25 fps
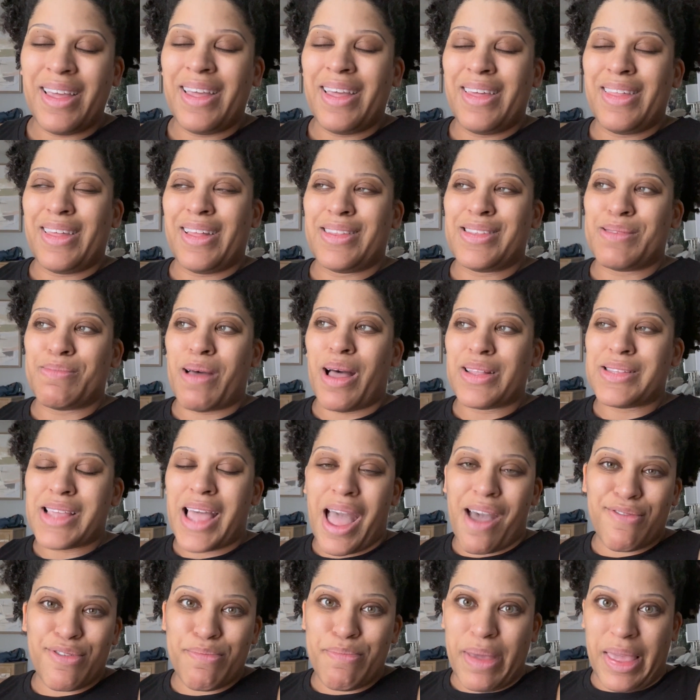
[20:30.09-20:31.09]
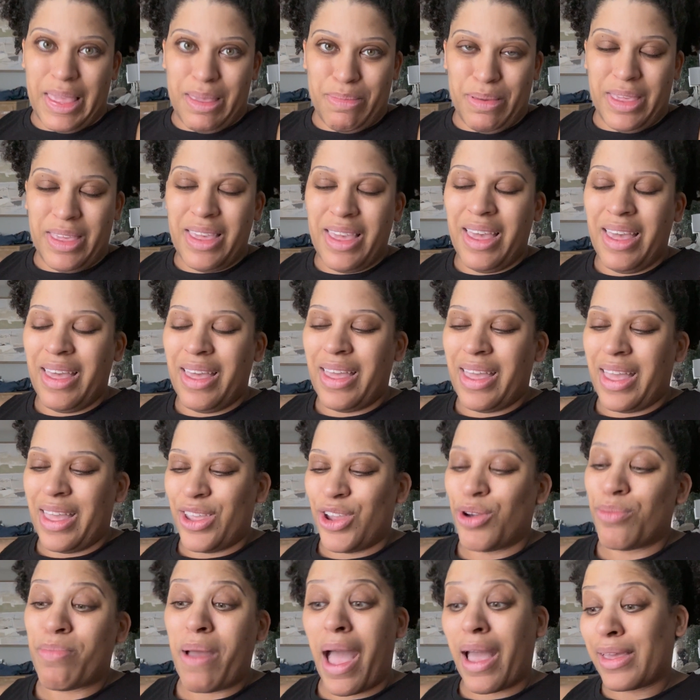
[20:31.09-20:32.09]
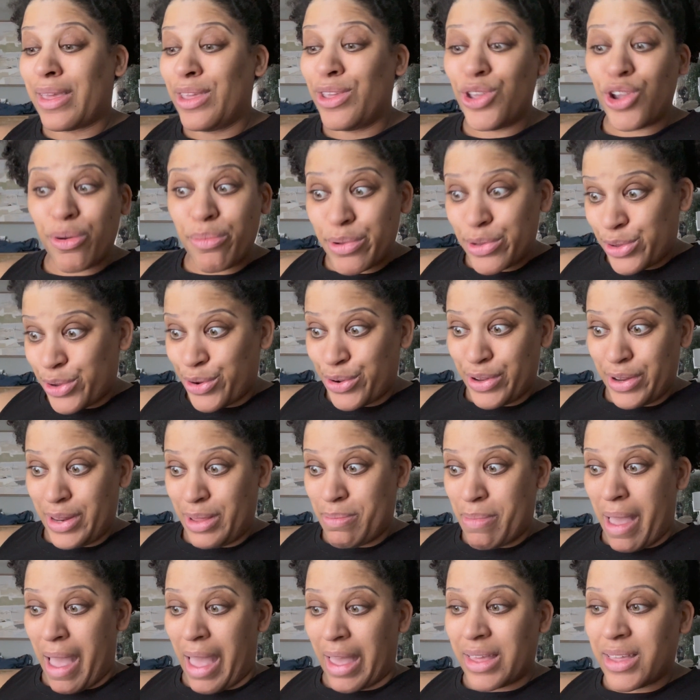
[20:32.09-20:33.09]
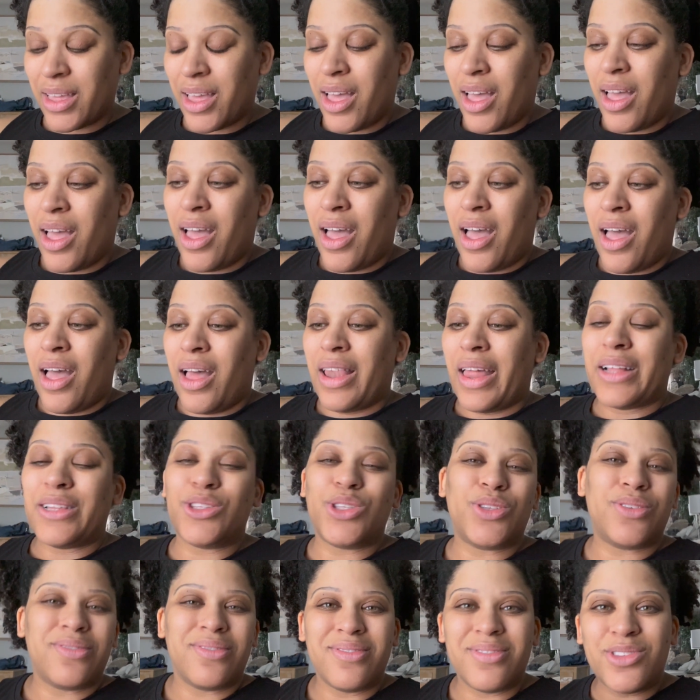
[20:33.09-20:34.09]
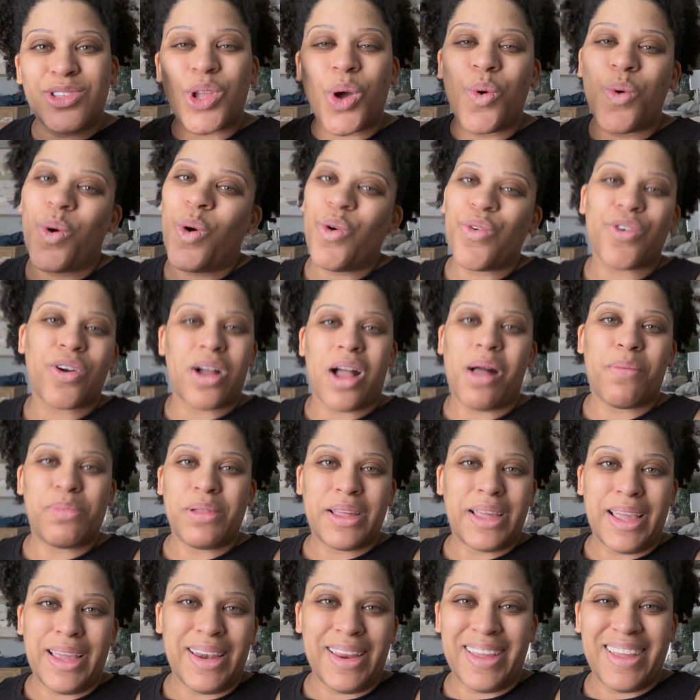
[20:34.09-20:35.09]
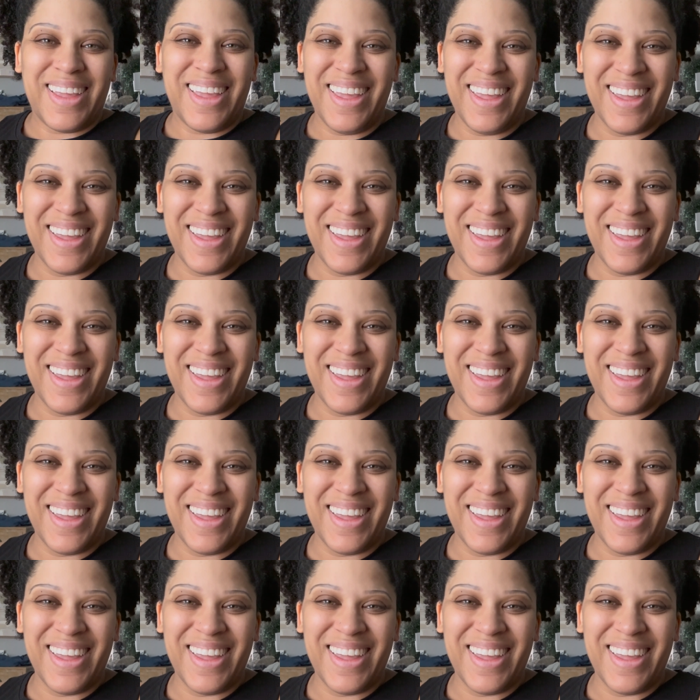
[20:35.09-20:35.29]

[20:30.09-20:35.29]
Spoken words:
that's about to have a baby and you're packing your maternity bag, like, don't overcomplicate it.